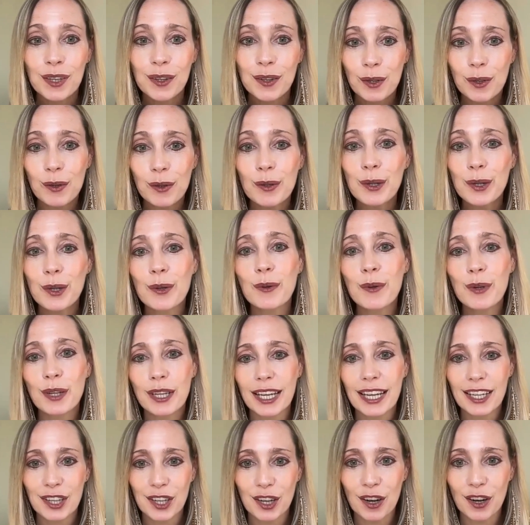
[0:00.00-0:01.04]
Those two
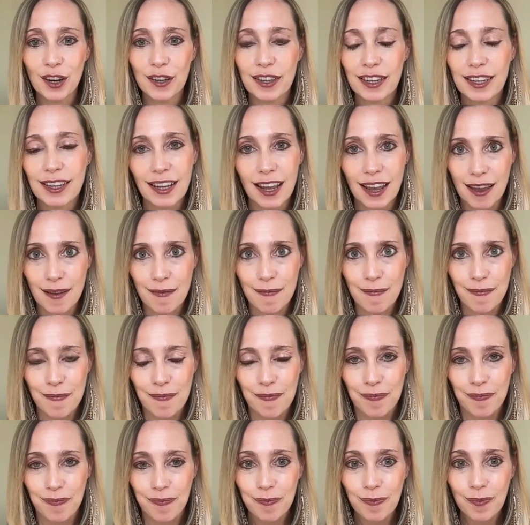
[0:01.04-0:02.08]
states are the same.
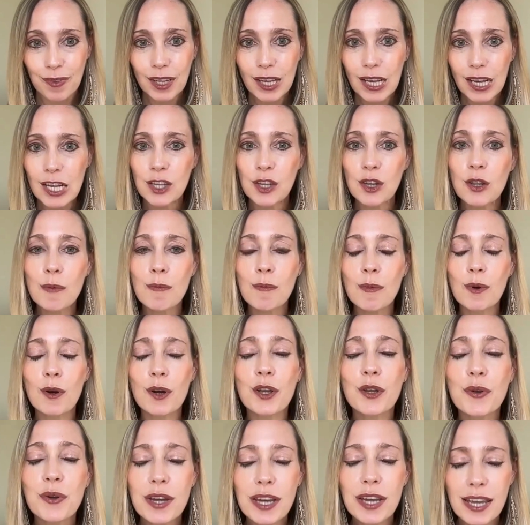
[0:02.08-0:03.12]
So the more
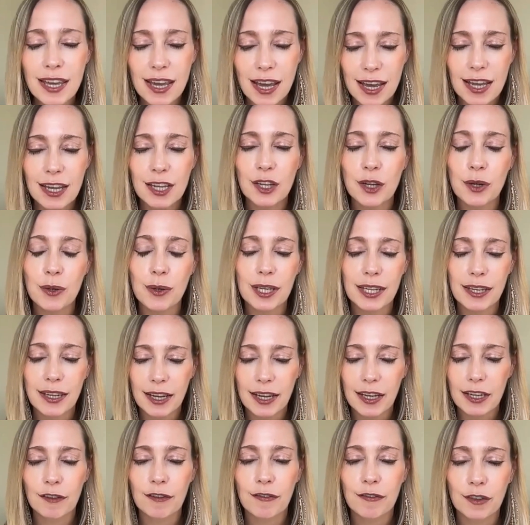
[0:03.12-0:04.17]
you can get into a
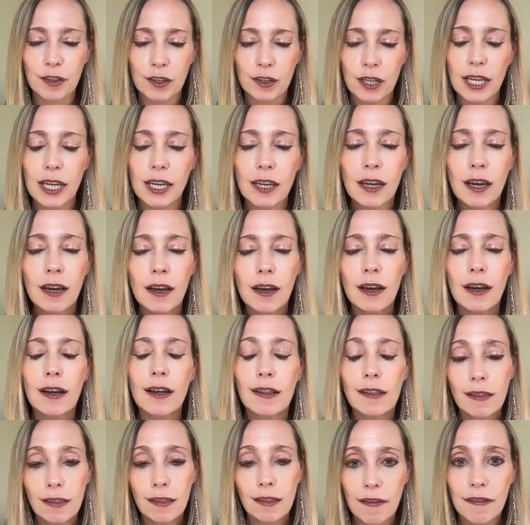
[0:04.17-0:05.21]
state of fully
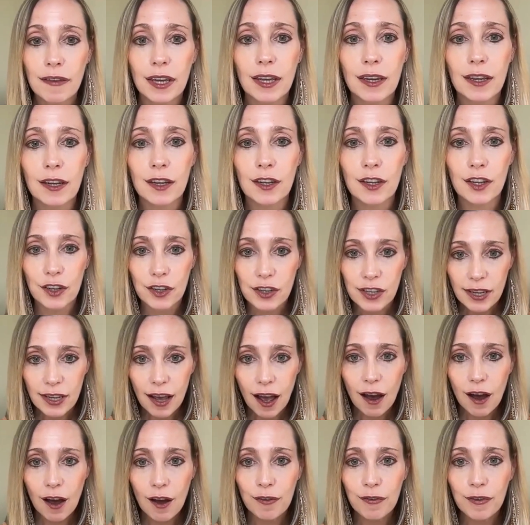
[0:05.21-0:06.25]
loving
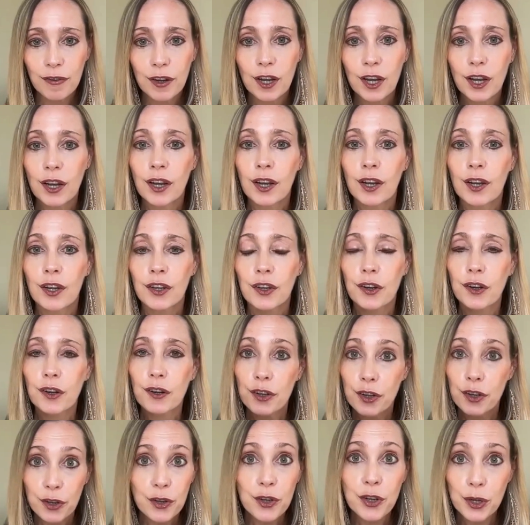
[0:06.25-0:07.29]
yourself,
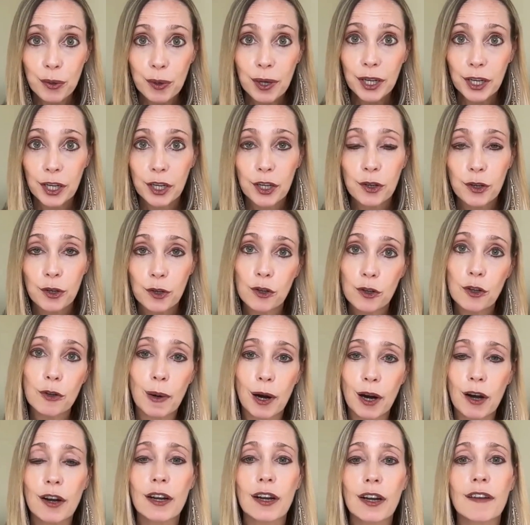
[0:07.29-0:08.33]
you're doing a huge
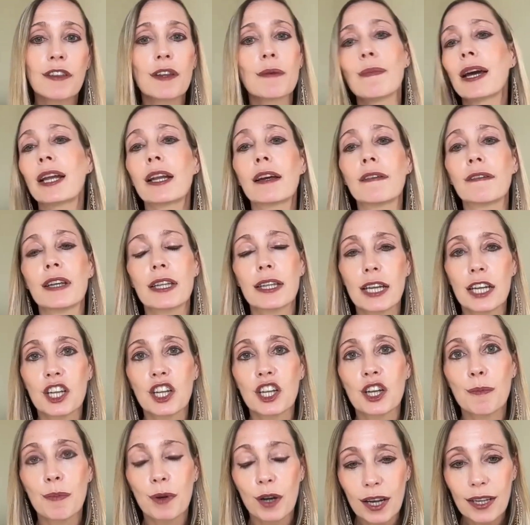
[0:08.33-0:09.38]
part of the
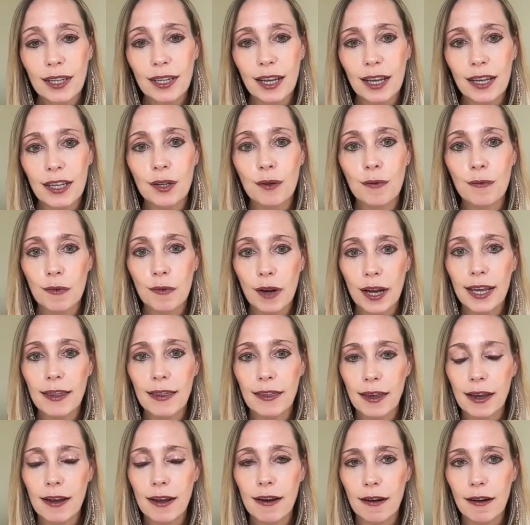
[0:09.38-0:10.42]
manifestation process right
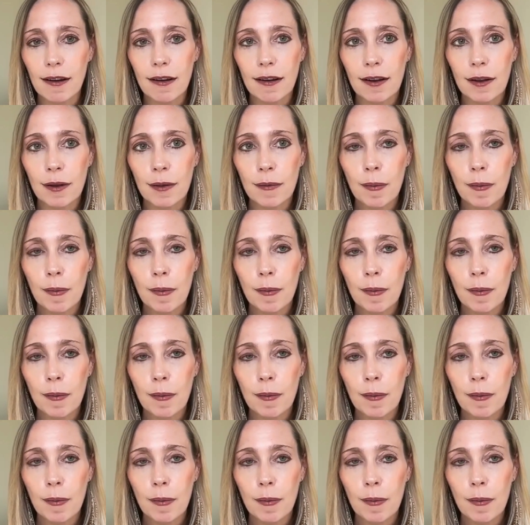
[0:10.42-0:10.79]
there.